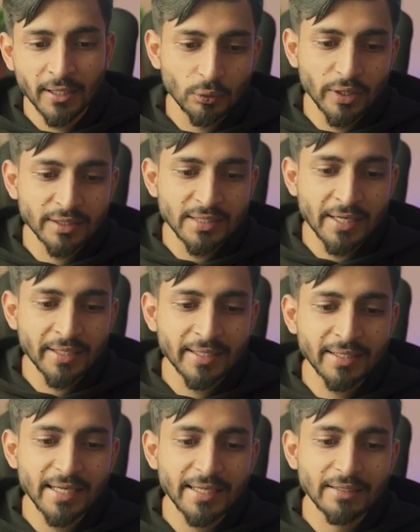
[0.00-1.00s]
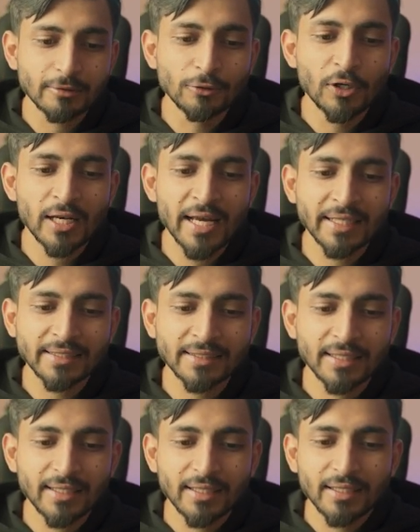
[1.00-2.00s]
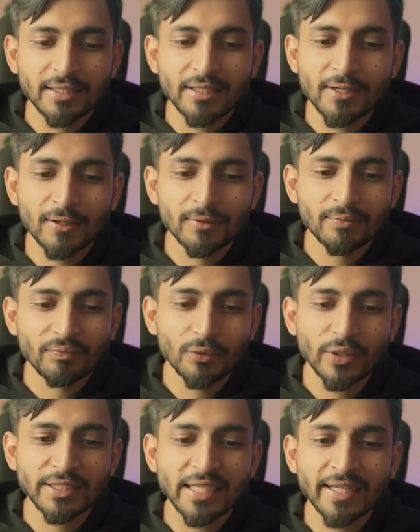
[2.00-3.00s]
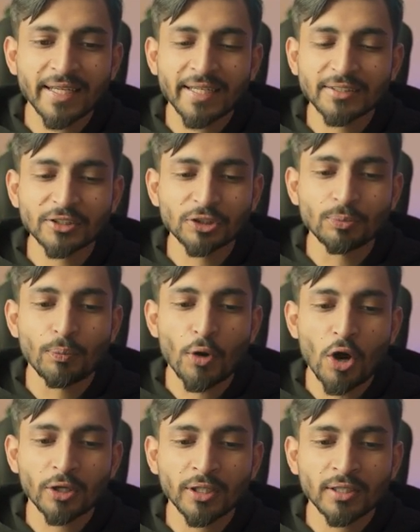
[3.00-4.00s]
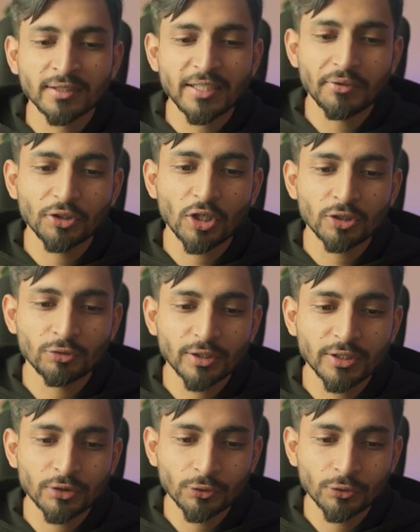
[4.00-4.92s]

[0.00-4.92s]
We're targeting like lookalikes, we're targeting just broad 7 countries.